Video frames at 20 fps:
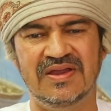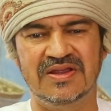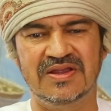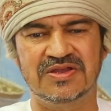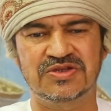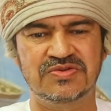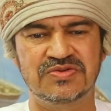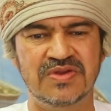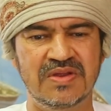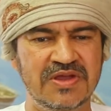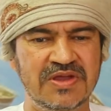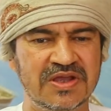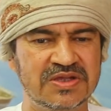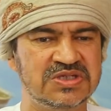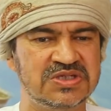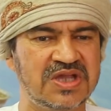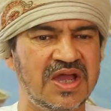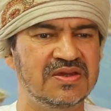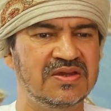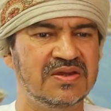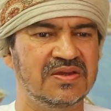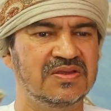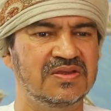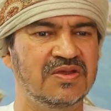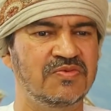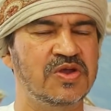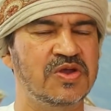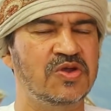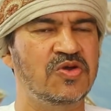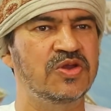extremely excited that
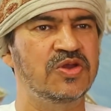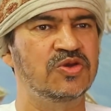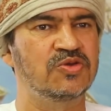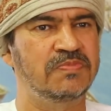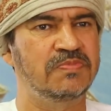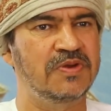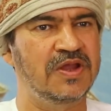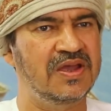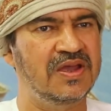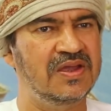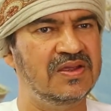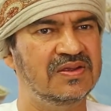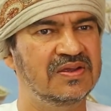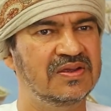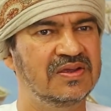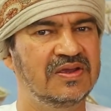we're going to play.